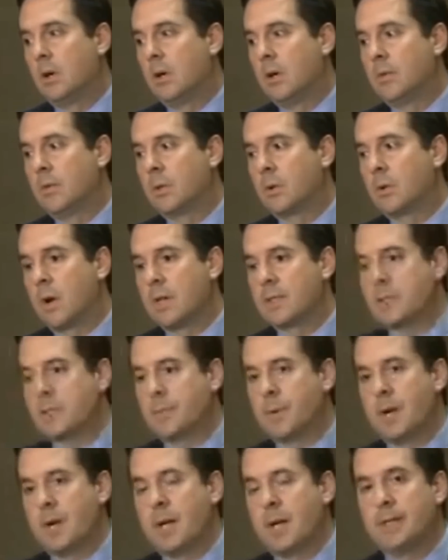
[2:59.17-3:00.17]
over
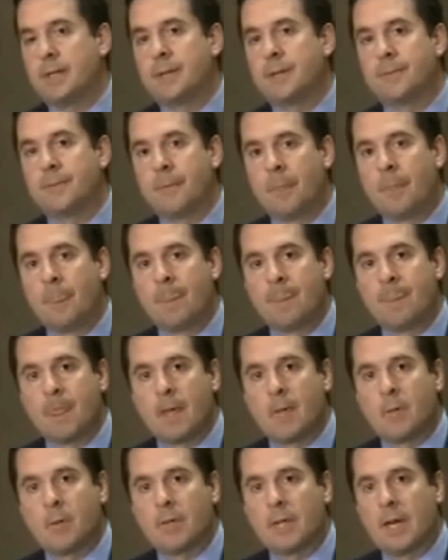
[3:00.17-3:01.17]
across the pond.
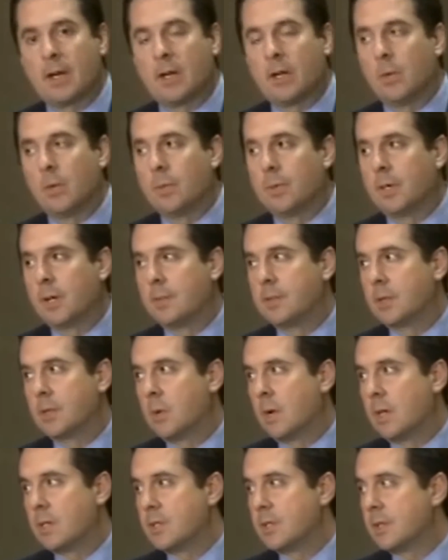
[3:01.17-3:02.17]
And with that, I'll open it up
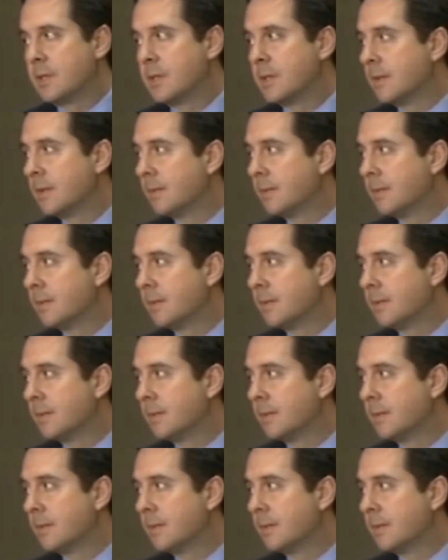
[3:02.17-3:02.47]
to questions.